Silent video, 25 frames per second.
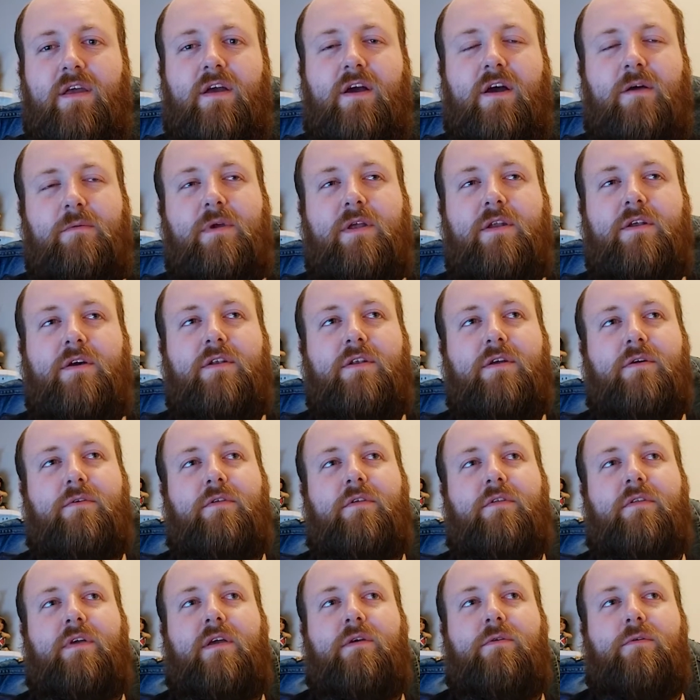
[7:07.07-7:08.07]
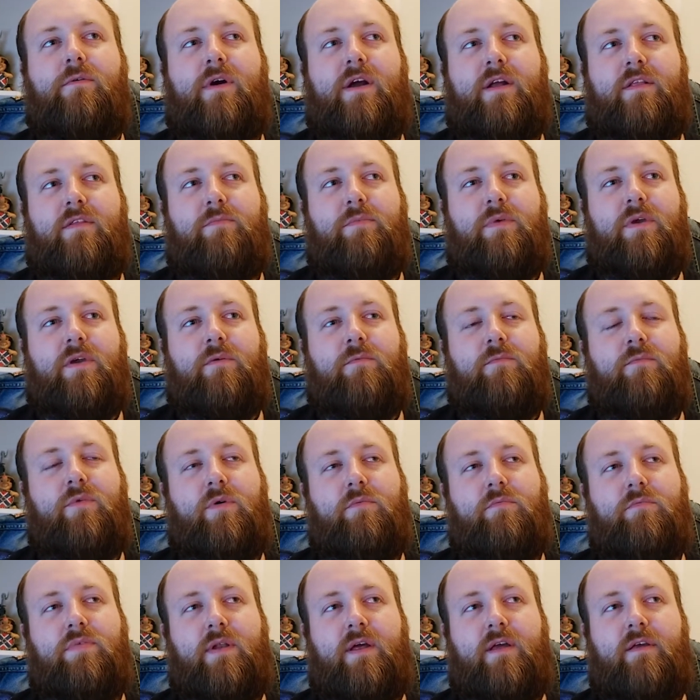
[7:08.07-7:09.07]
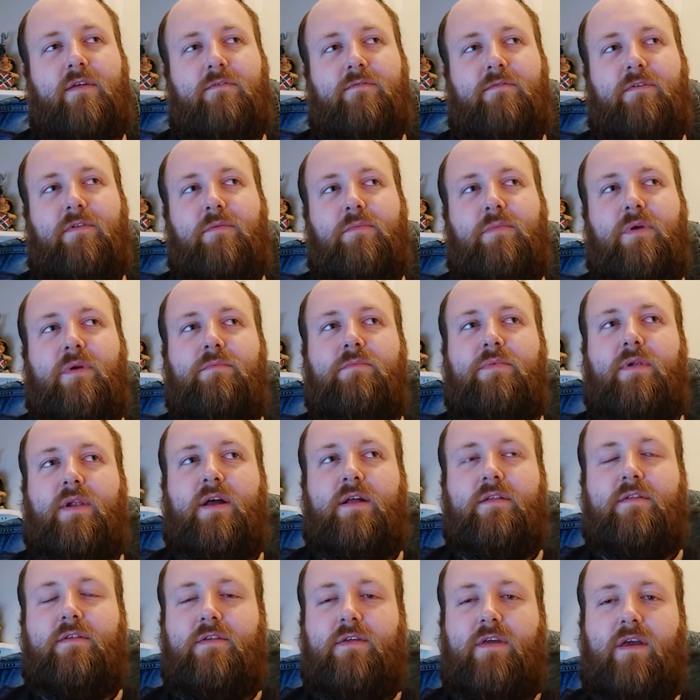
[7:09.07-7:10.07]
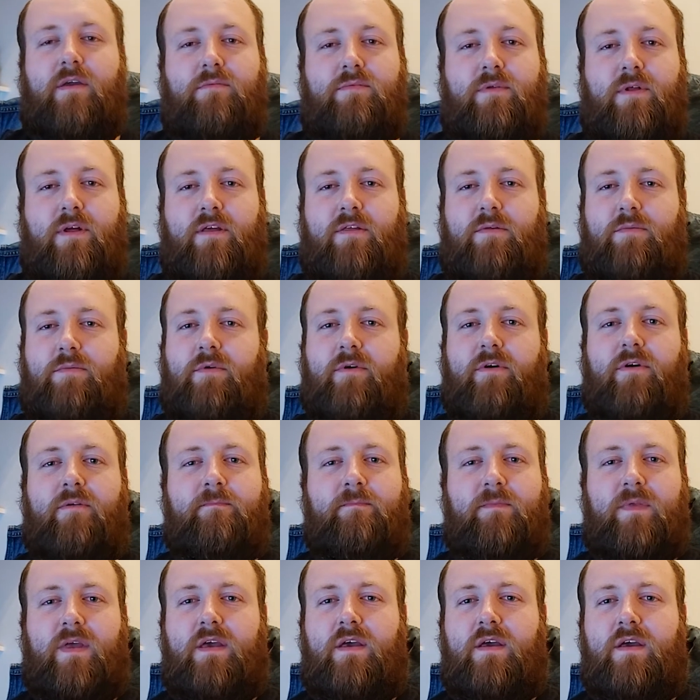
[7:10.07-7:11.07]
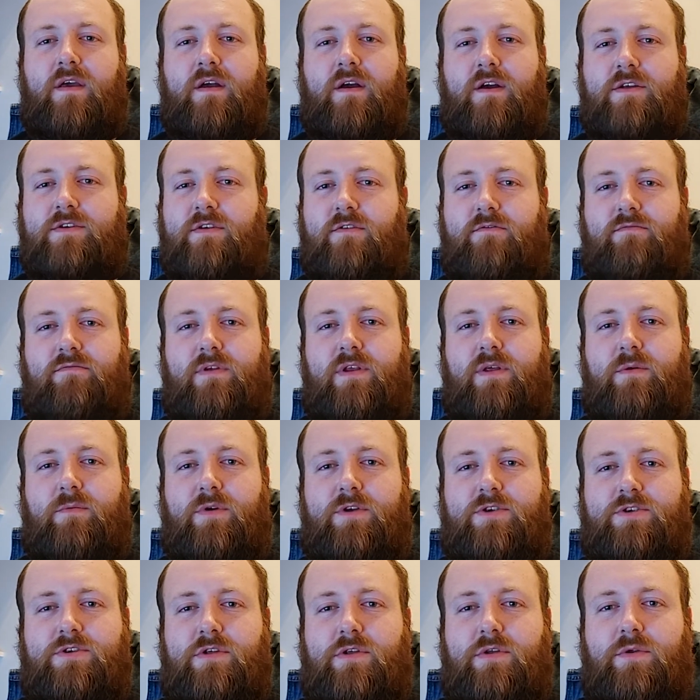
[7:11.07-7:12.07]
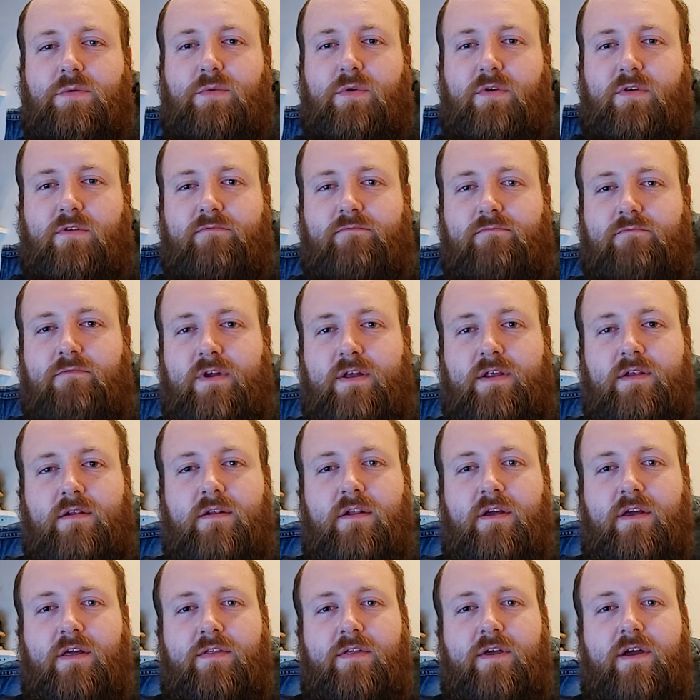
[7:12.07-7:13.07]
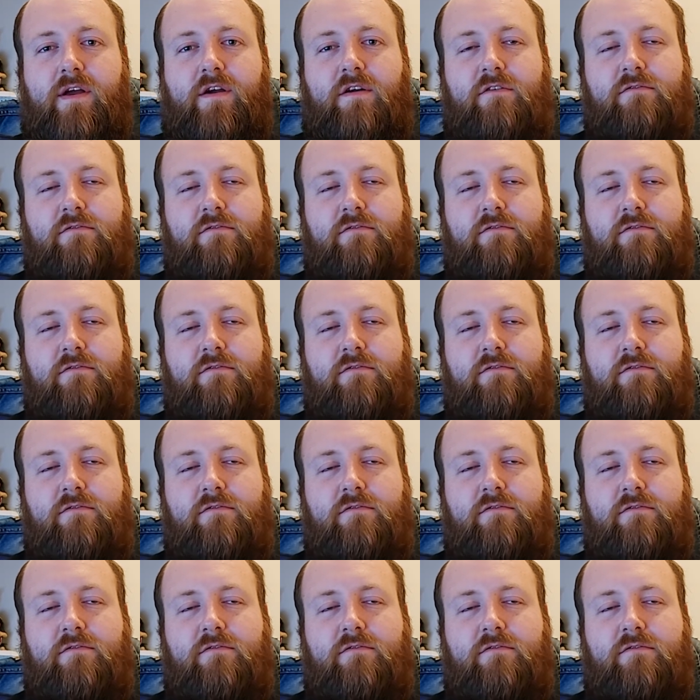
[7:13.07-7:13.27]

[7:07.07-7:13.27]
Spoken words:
I mean, I know that they all had to be in one place for the big plan to take place, but I just really wish that it wasn't written like that.